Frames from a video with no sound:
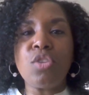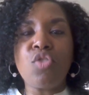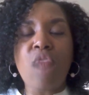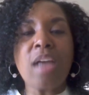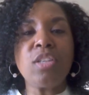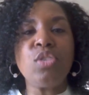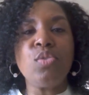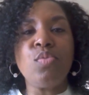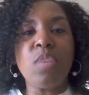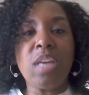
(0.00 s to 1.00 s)
try
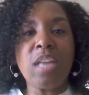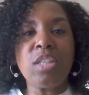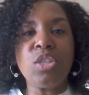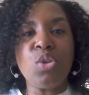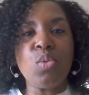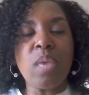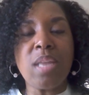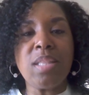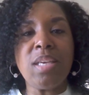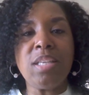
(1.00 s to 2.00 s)
to relate to you
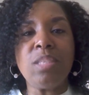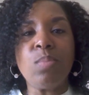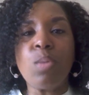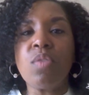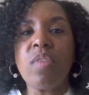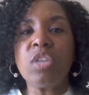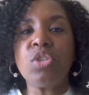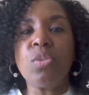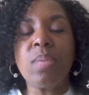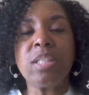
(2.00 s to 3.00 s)
in these
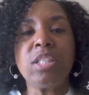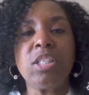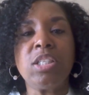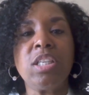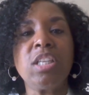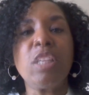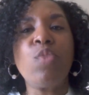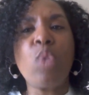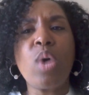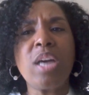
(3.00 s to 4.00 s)
motivational messages is
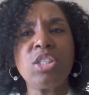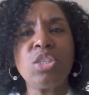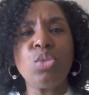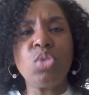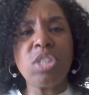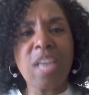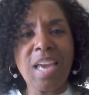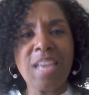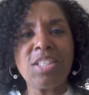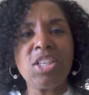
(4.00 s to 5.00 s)
for us to
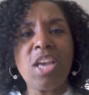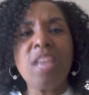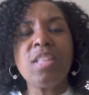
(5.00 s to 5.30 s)
change